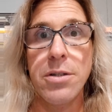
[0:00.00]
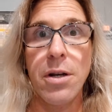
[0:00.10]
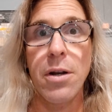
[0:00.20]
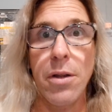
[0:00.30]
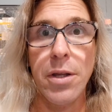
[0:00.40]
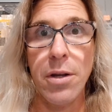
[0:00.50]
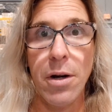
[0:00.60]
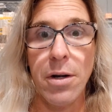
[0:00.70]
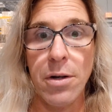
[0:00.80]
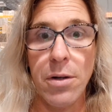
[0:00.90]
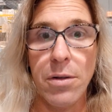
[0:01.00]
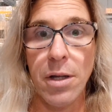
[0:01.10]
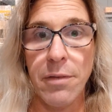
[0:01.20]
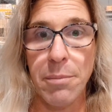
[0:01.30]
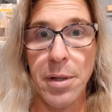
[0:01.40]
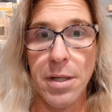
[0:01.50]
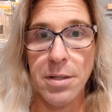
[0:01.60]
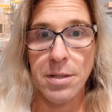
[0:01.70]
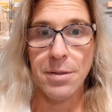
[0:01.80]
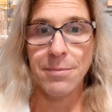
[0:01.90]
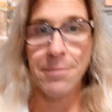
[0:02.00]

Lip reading: on all that you are and do. Love and peace.